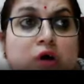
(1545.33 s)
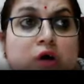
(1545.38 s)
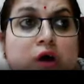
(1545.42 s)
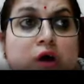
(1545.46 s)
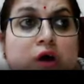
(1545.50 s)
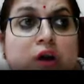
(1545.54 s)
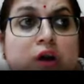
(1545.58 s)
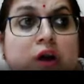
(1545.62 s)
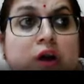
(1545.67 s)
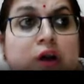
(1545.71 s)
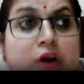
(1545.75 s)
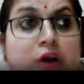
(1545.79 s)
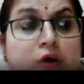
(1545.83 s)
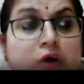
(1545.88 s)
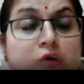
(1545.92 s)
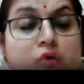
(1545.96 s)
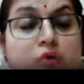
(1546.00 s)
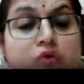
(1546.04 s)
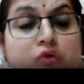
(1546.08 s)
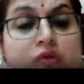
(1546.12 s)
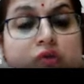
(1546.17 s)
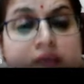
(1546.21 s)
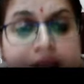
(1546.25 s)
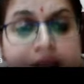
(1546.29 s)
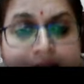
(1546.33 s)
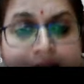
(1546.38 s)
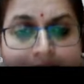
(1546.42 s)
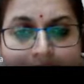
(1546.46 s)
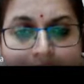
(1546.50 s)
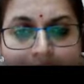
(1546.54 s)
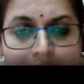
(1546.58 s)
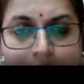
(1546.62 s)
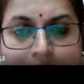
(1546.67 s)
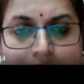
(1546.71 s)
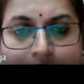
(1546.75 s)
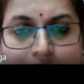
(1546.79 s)
reduced in
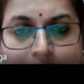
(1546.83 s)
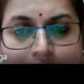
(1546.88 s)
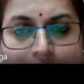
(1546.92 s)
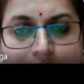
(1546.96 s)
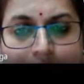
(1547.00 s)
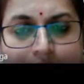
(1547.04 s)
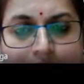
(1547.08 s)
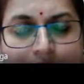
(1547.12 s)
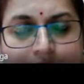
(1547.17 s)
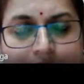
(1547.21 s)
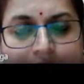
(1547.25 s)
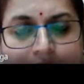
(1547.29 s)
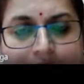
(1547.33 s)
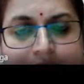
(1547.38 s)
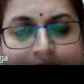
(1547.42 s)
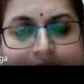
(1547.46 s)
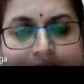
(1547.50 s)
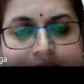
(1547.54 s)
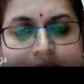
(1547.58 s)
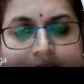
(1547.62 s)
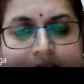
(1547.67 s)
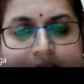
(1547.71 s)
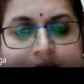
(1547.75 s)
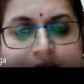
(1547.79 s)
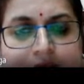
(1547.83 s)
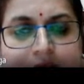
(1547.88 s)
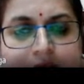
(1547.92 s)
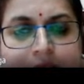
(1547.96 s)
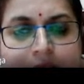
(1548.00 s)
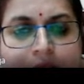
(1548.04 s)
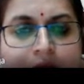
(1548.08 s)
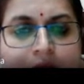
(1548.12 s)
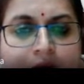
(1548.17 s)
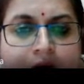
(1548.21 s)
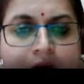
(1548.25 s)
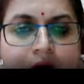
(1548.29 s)
terms of its
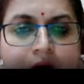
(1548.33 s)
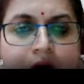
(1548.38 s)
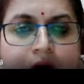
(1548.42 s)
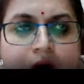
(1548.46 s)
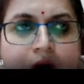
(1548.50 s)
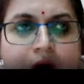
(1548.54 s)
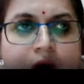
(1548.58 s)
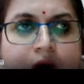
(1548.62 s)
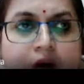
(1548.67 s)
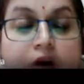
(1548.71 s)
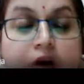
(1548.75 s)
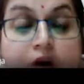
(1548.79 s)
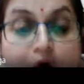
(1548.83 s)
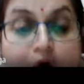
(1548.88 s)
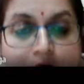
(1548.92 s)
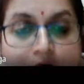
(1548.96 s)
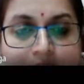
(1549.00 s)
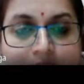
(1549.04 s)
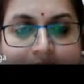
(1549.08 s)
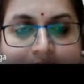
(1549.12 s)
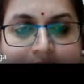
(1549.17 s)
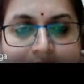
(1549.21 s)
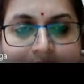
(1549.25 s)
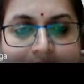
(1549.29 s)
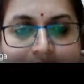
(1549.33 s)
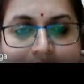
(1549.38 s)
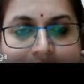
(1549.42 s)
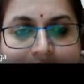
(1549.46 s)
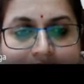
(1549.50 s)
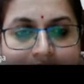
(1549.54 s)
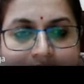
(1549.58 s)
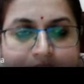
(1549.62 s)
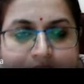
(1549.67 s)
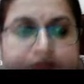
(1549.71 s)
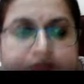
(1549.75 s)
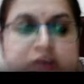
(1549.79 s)

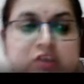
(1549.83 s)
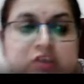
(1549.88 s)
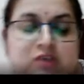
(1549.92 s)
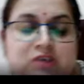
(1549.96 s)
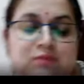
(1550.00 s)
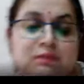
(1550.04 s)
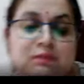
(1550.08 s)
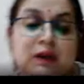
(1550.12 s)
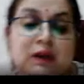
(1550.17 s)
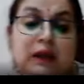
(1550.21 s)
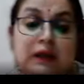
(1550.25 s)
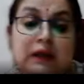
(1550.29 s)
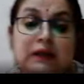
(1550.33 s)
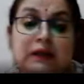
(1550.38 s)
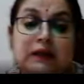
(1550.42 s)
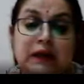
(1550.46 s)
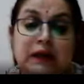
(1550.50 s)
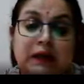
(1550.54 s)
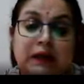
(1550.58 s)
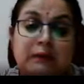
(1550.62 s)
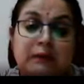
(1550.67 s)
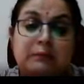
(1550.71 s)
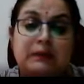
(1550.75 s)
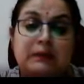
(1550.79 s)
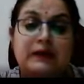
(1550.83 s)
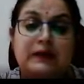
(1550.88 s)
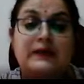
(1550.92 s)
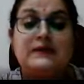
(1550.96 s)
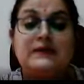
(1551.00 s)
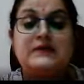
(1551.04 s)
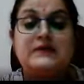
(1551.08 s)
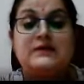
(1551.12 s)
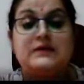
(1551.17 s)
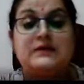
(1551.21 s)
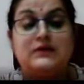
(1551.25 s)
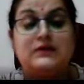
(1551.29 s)
losses which may take
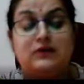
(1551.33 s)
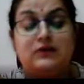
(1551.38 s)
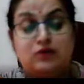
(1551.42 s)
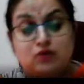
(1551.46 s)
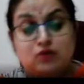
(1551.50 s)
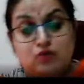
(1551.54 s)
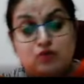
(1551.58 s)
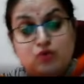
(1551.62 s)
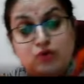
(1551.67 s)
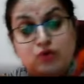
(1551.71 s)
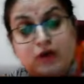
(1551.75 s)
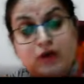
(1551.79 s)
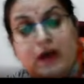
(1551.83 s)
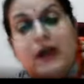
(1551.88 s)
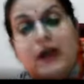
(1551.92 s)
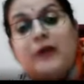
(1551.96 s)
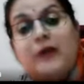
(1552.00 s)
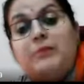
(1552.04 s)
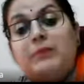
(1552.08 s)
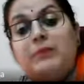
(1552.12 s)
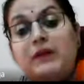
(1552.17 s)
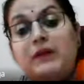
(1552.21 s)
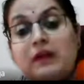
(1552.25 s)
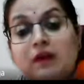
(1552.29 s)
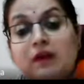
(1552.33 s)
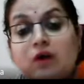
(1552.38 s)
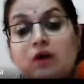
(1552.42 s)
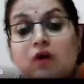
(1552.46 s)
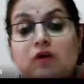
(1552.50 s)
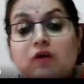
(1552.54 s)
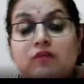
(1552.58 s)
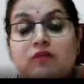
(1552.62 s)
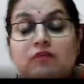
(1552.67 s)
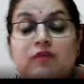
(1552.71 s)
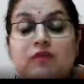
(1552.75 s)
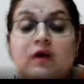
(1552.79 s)
place due to the happening
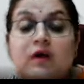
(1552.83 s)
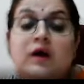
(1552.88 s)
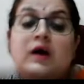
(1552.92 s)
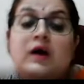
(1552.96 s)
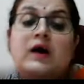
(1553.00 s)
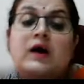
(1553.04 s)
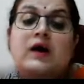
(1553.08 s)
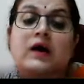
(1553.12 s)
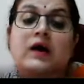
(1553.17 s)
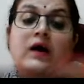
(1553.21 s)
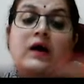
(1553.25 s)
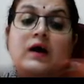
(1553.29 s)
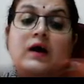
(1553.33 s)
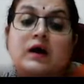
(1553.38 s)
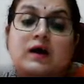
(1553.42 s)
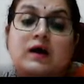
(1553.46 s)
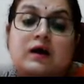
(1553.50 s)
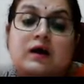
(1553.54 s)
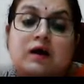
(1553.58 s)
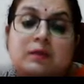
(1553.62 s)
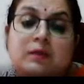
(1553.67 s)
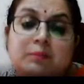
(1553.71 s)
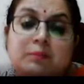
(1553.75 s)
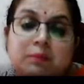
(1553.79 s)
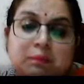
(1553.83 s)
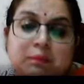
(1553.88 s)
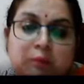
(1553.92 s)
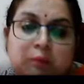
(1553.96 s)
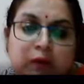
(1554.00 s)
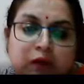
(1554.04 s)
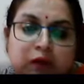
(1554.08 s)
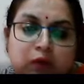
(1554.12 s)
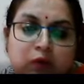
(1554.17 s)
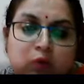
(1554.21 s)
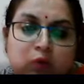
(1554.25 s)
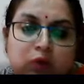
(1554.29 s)
of a
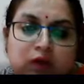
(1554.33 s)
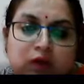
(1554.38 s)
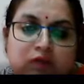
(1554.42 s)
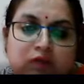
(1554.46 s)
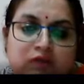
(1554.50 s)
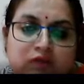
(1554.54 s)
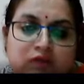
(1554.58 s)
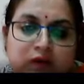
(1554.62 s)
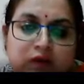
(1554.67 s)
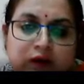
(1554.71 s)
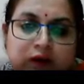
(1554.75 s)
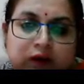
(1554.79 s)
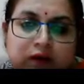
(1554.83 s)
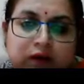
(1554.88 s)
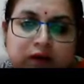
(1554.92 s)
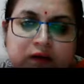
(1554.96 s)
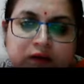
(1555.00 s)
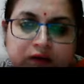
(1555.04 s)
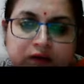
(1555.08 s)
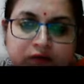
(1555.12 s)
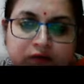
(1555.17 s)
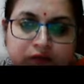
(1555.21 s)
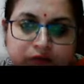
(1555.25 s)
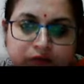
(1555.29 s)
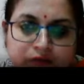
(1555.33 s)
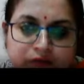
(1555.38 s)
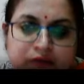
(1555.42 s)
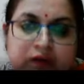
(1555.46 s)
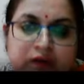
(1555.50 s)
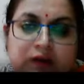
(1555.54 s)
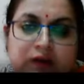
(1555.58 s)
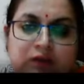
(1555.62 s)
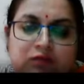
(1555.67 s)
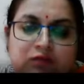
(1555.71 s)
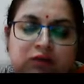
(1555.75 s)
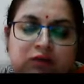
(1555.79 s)
particular flood.
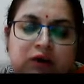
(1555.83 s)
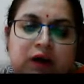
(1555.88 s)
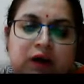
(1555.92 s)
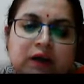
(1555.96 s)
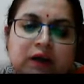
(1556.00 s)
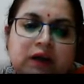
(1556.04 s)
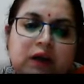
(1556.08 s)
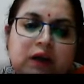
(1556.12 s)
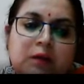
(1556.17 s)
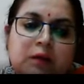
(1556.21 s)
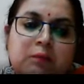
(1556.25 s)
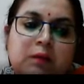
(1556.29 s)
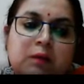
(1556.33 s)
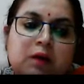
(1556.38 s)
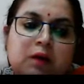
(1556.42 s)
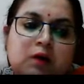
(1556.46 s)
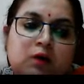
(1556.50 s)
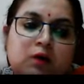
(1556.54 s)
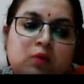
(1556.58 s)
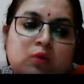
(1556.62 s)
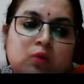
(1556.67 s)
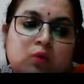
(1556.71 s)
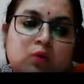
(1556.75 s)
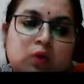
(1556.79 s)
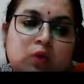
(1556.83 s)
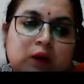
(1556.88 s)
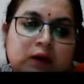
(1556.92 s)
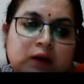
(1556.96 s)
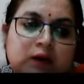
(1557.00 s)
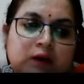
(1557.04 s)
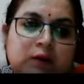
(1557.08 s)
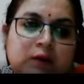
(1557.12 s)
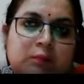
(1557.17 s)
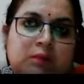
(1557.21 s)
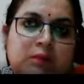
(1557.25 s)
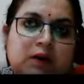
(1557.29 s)
We are able to
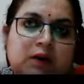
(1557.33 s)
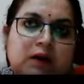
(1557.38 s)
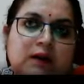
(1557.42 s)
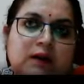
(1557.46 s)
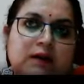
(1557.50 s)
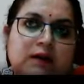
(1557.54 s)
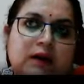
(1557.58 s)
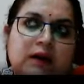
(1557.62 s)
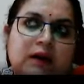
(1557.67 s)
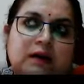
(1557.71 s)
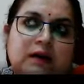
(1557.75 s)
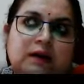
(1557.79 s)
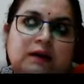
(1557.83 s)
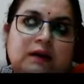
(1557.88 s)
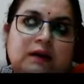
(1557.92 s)
interpret that